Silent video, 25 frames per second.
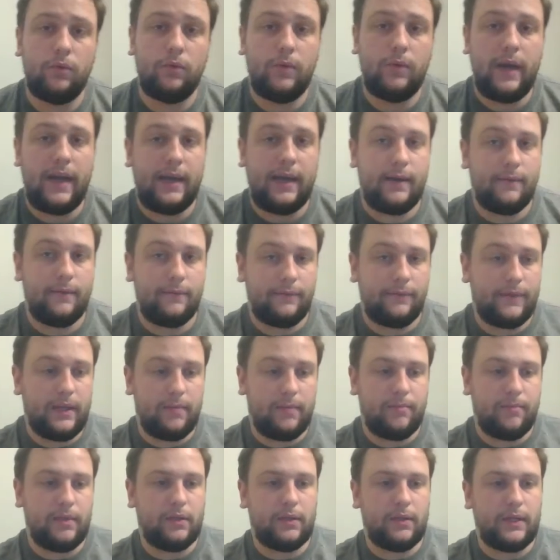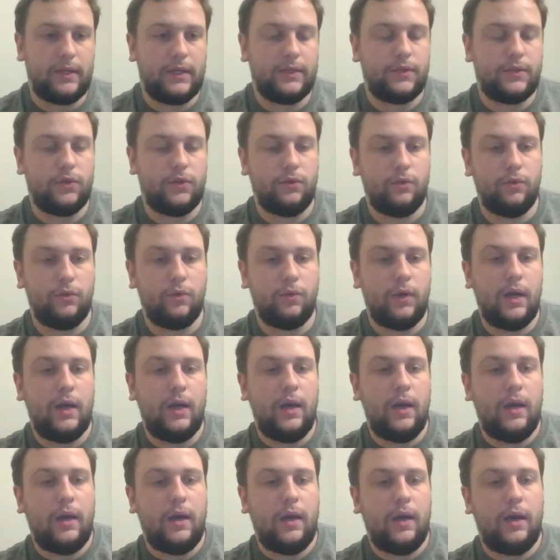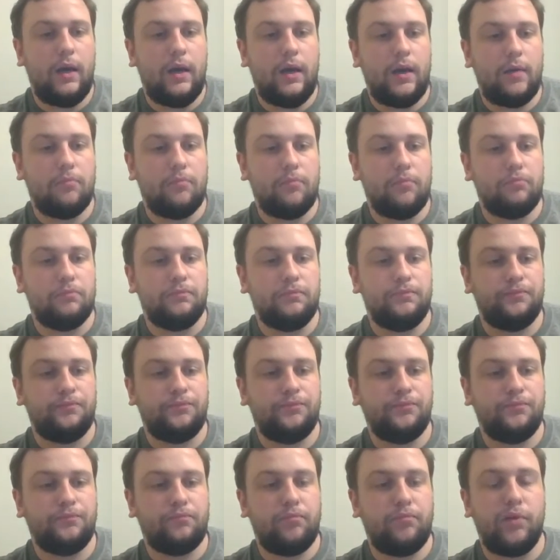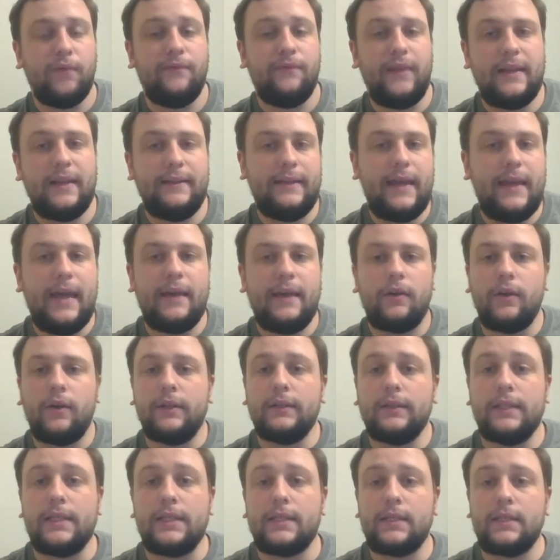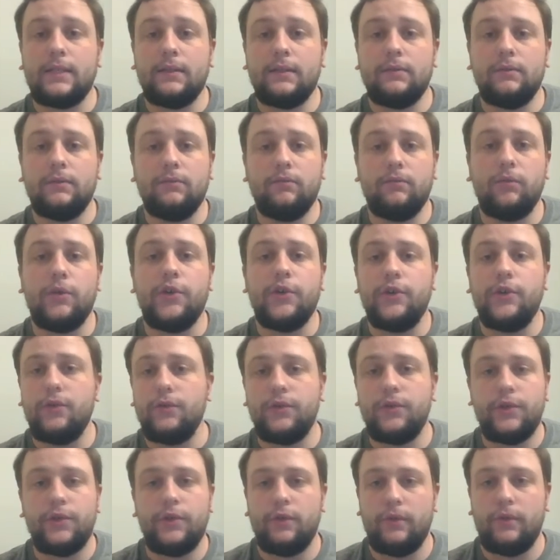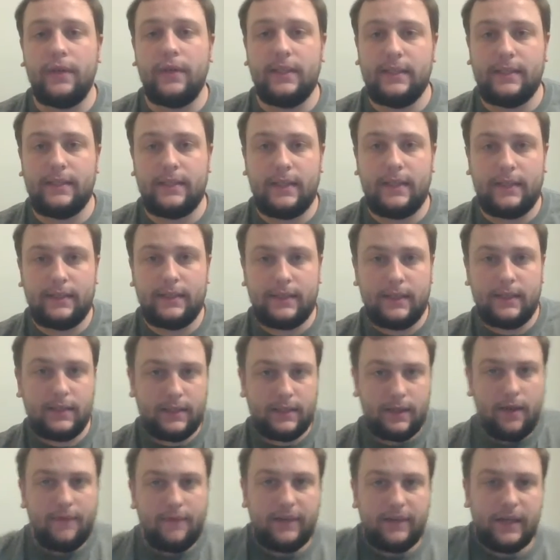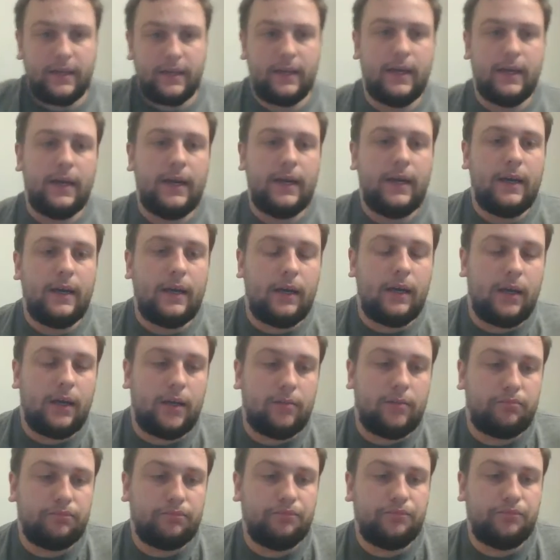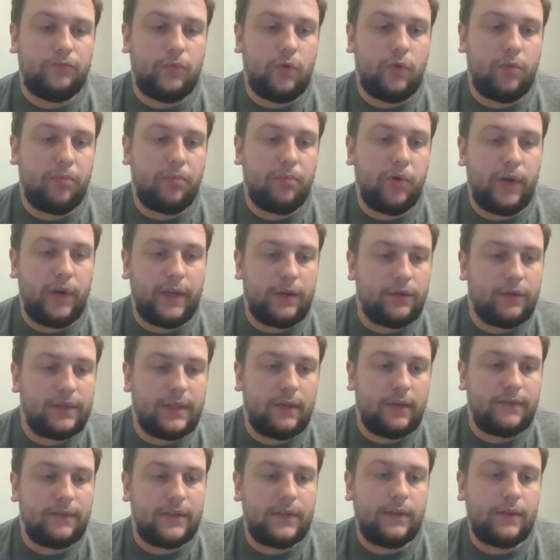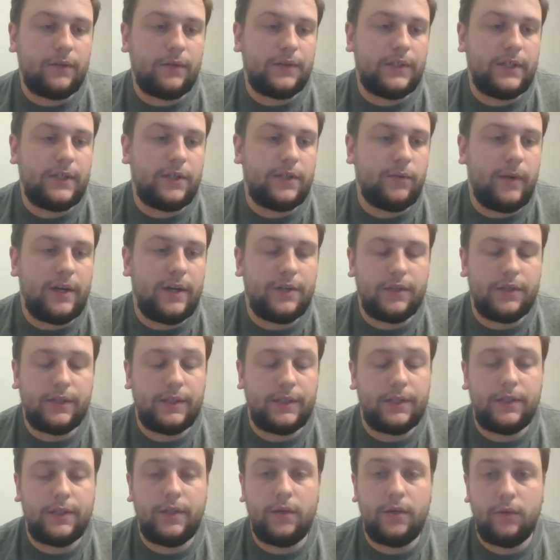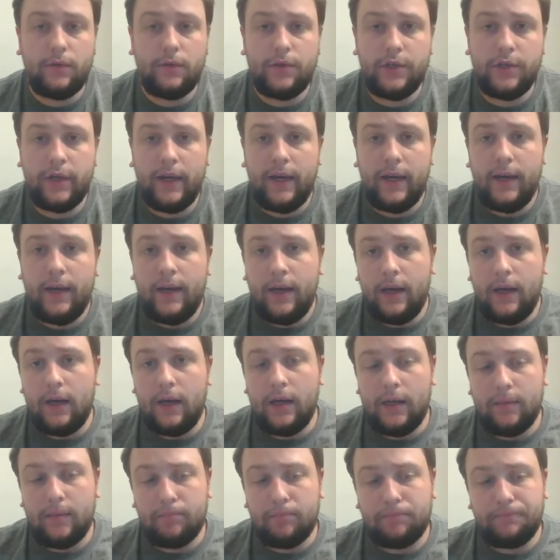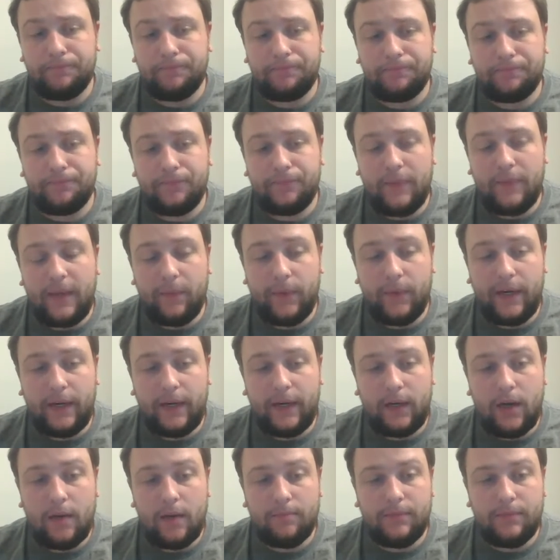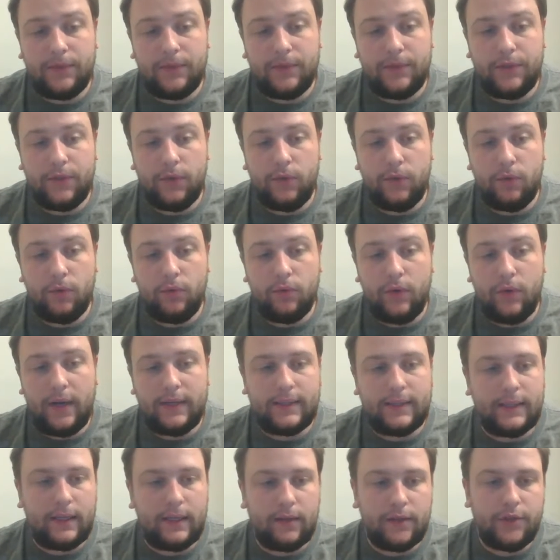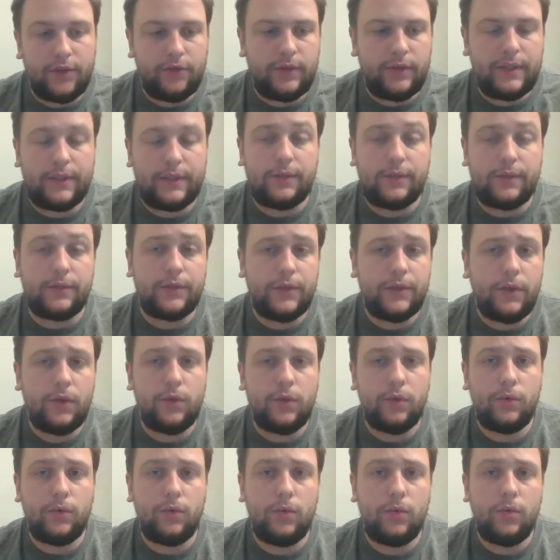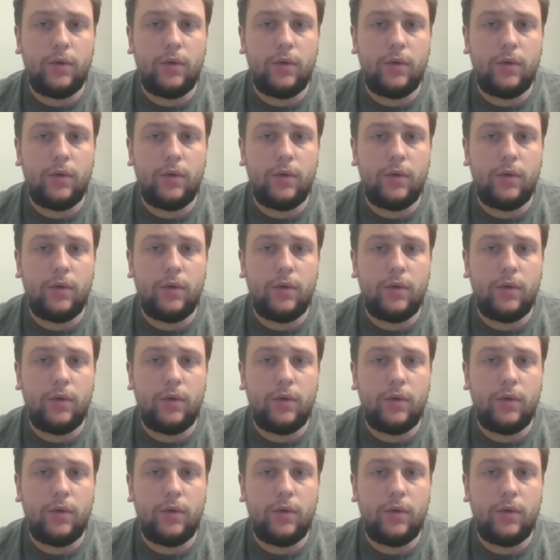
have the ability to prevent that, or at least reduce your incidences of it, or putting yourselves in those situations, it's huge. And when it comes to ACL injuries, there's two